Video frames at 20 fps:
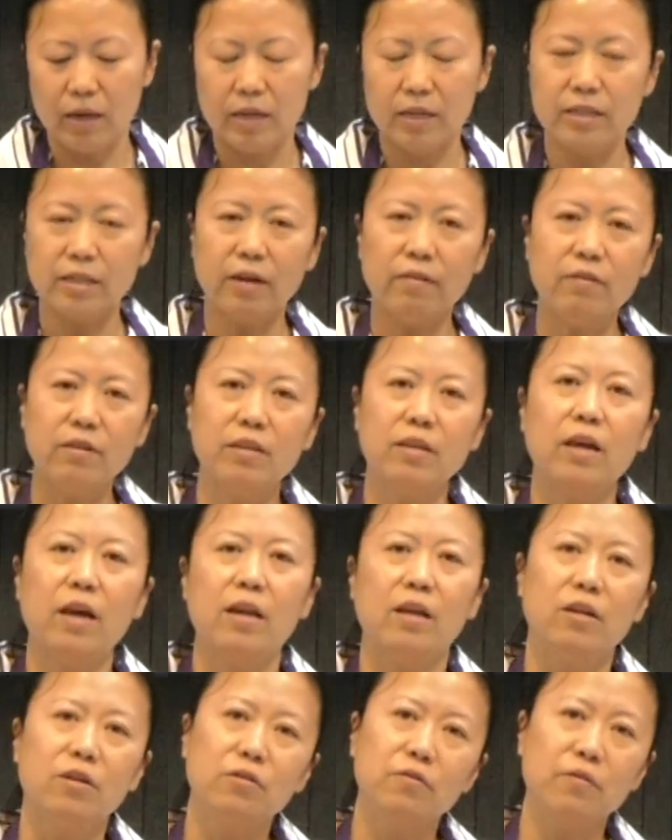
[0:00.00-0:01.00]
It's everything I
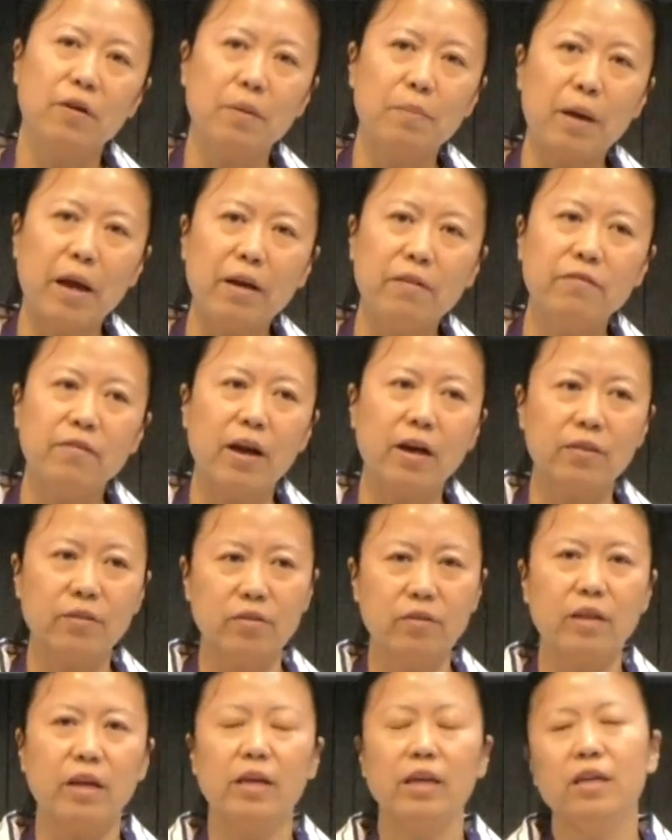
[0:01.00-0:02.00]
learned from my
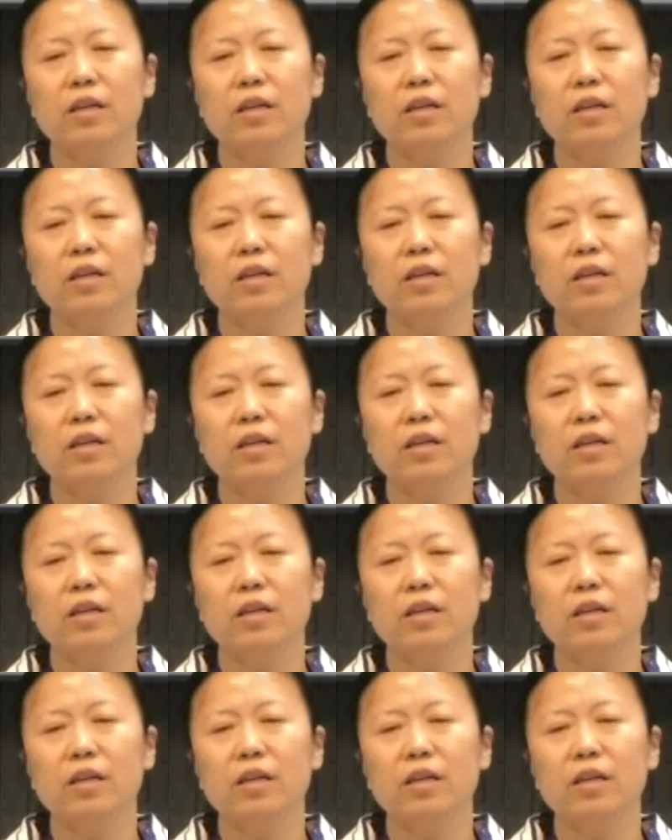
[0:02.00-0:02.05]
father that